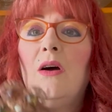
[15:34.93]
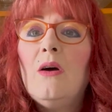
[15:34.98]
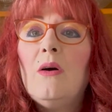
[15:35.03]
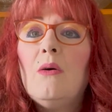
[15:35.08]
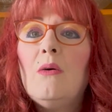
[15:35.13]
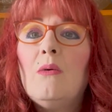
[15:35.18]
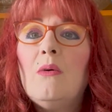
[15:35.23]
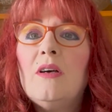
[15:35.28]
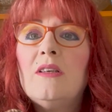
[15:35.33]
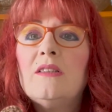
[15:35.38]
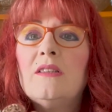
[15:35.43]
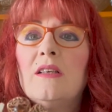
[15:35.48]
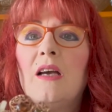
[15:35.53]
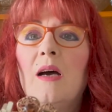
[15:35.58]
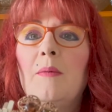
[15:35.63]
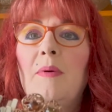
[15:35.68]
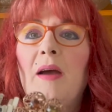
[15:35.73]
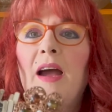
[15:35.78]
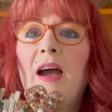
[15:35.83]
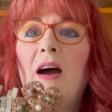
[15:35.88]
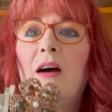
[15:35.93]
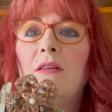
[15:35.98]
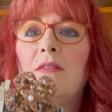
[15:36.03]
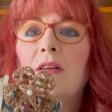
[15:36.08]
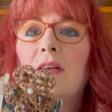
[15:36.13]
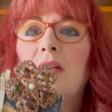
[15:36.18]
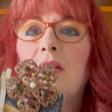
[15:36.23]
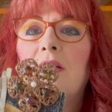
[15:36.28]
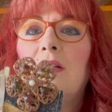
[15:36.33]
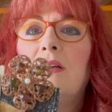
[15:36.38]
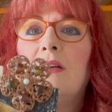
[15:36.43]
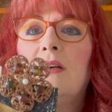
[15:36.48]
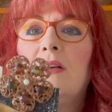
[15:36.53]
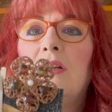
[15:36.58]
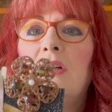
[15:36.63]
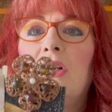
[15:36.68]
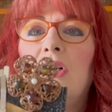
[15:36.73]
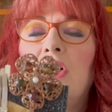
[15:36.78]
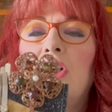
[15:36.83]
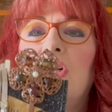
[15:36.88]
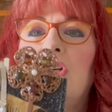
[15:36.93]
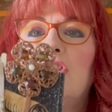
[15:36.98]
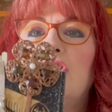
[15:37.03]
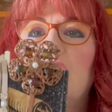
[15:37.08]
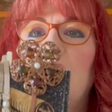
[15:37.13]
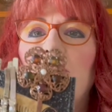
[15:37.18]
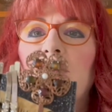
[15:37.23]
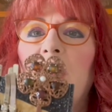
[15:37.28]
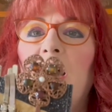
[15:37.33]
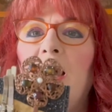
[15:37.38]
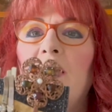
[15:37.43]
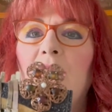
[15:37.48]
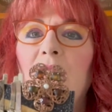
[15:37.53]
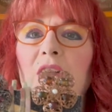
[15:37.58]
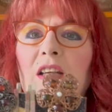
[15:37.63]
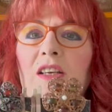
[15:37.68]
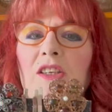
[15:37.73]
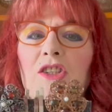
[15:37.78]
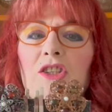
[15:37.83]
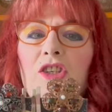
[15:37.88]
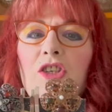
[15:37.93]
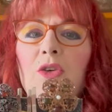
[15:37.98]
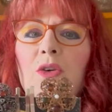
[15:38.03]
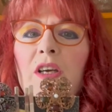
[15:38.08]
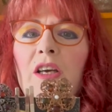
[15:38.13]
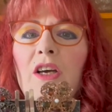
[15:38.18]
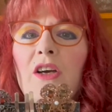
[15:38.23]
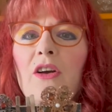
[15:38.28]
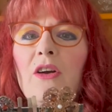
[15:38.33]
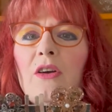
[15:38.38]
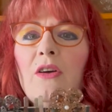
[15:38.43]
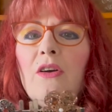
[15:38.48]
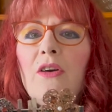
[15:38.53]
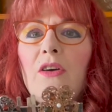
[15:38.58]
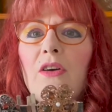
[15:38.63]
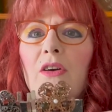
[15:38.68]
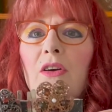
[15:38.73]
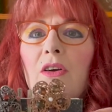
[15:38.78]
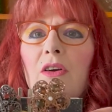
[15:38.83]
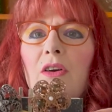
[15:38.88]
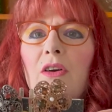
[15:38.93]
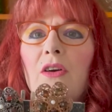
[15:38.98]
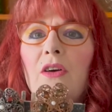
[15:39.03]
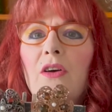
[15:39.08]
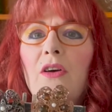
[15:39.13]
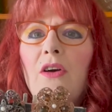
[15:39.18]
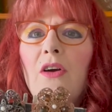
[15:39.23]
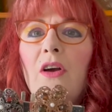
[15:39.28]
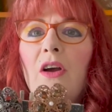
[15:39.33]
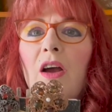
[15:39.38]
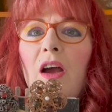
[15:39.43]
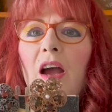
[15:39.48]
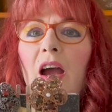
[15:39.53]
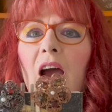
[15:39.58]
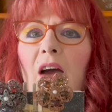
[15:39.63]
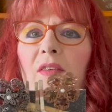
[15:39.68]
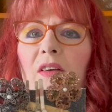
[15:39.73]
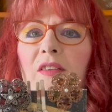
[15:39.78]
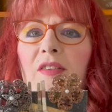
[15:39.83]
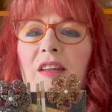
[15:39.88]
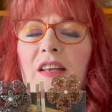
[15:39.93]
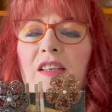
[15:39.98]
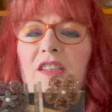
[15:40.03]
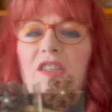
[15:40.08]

was a pound. So I got these 2 here and then these